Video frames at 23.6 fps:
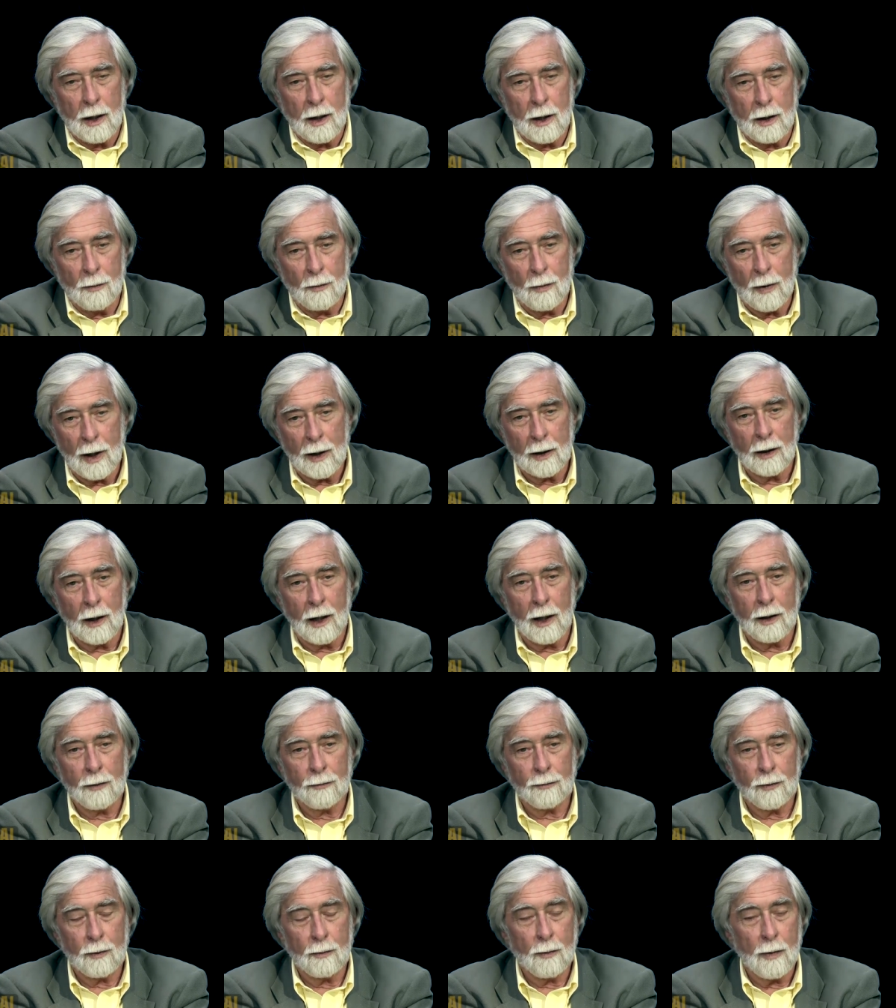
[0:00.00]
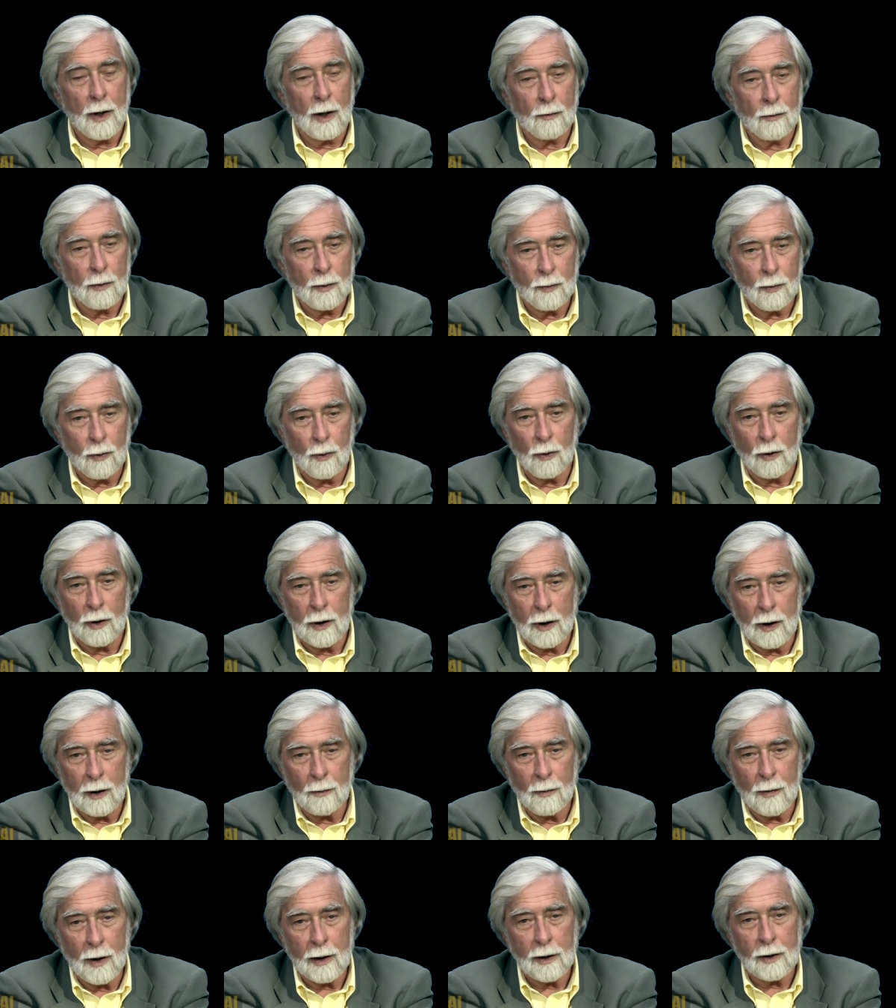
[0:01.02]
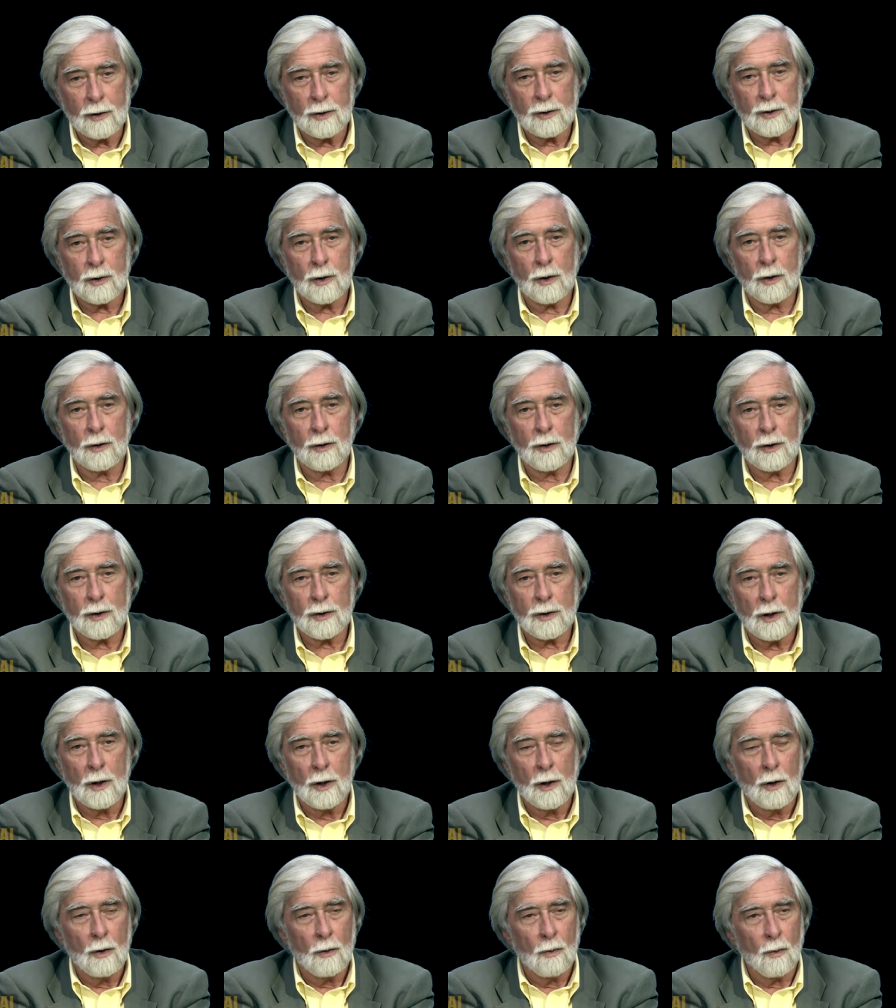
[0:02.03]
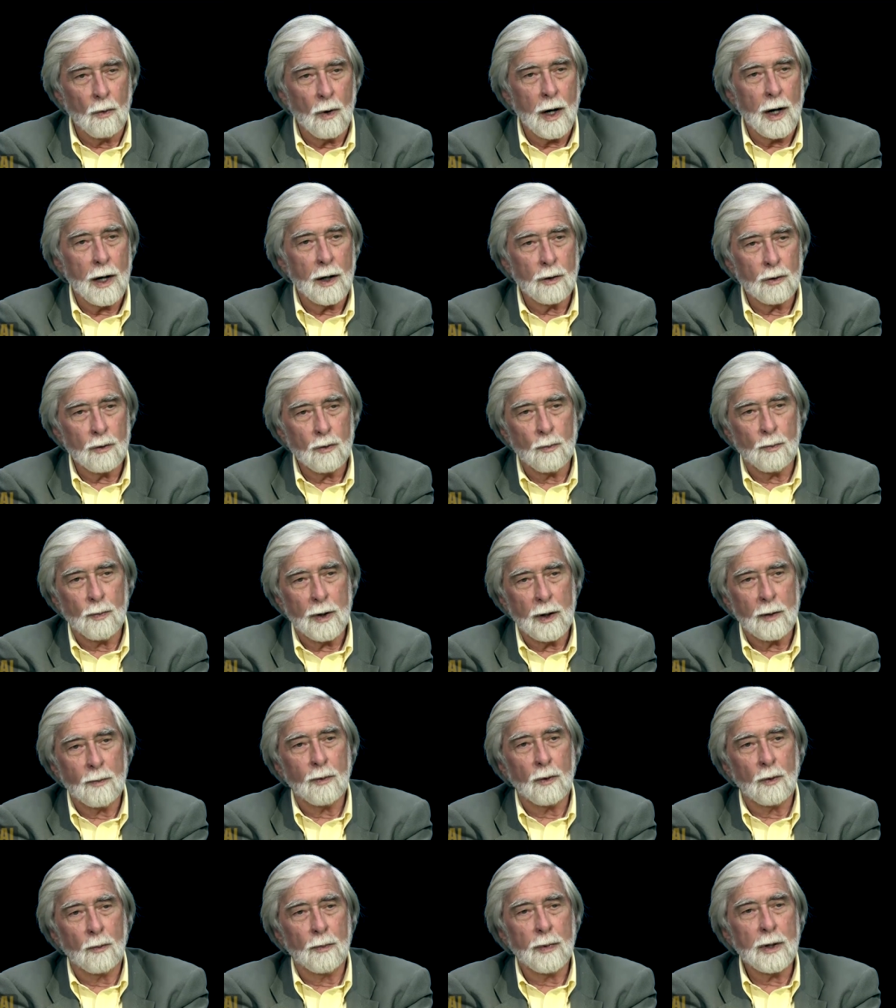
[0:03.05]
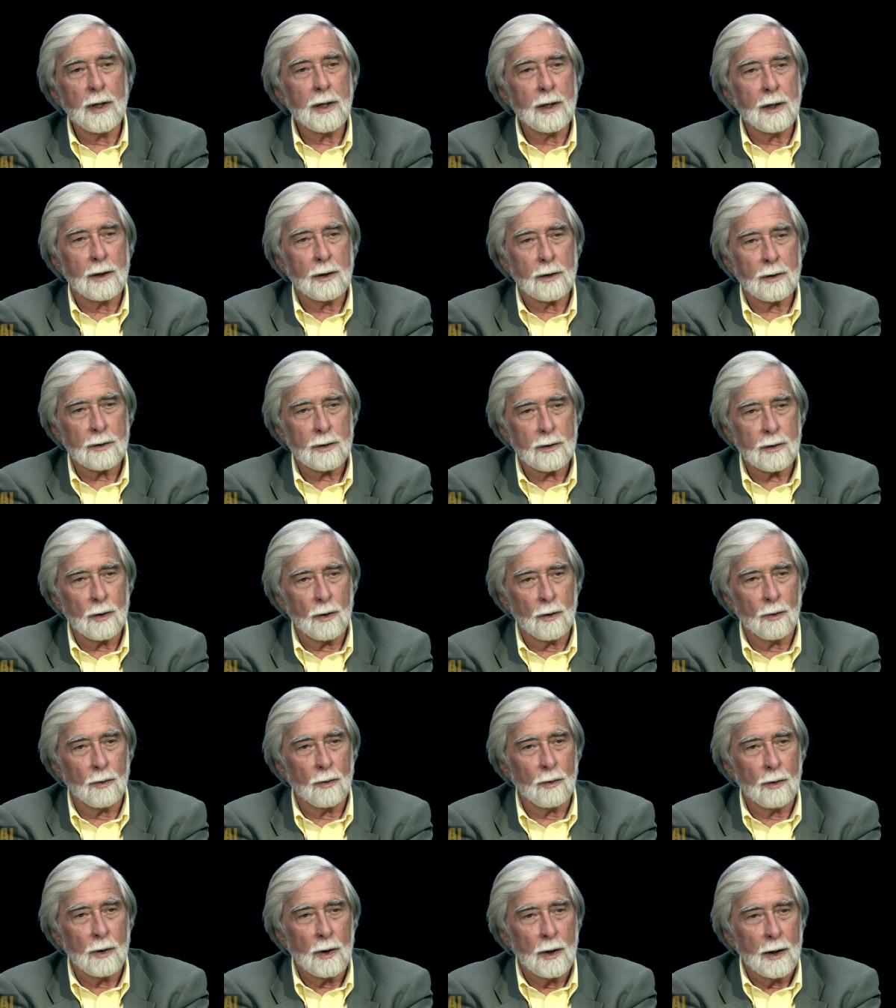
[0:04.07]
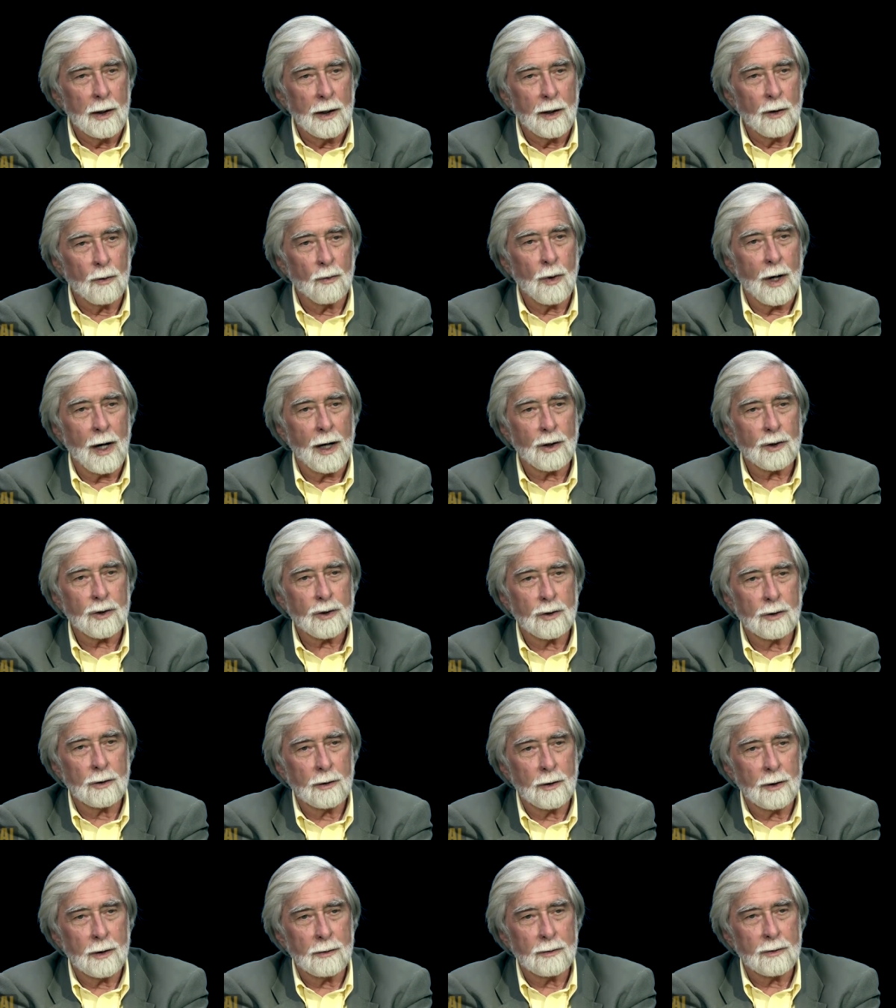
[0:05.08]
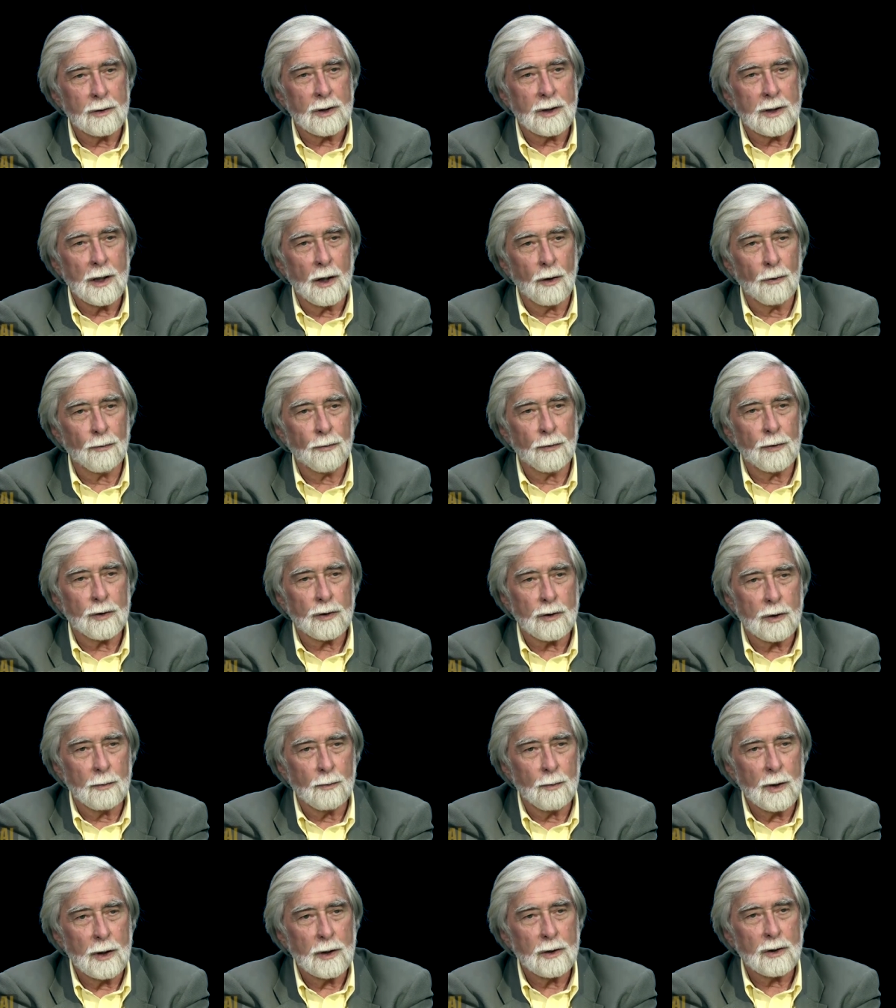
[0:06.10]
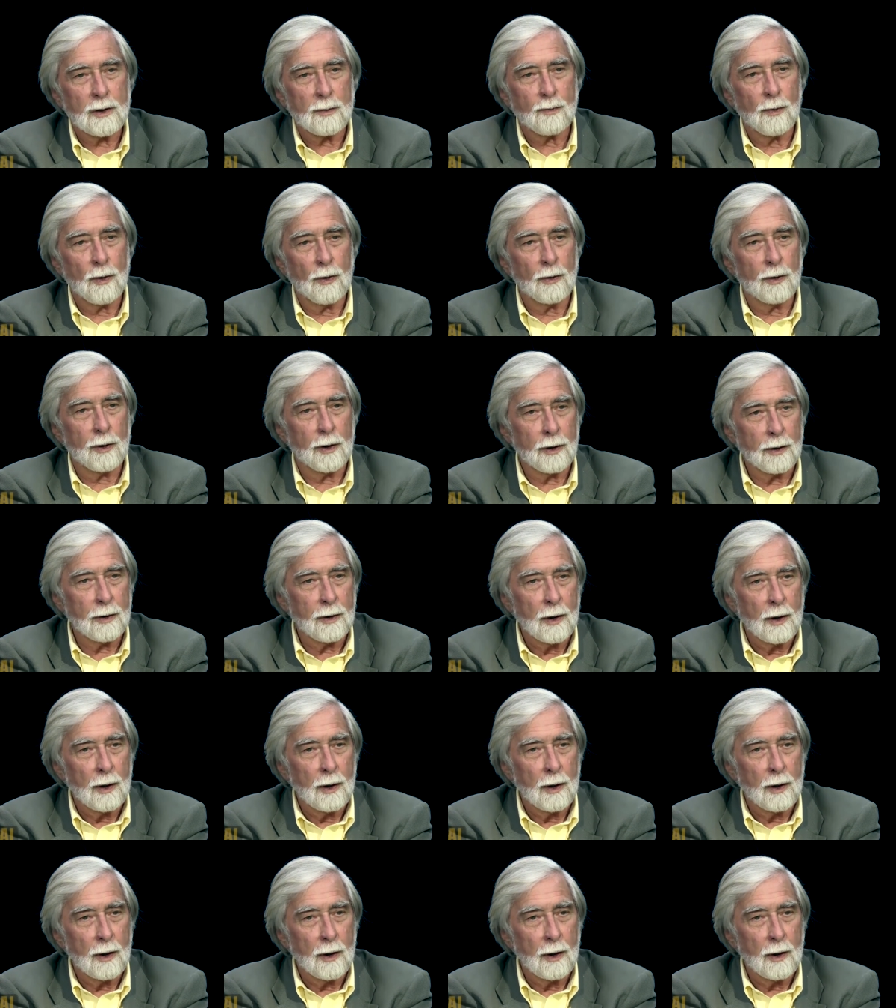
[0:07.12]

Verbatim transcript: in my life and my reporting and my concern is why are you people being so irrational and selfish and mean spirited?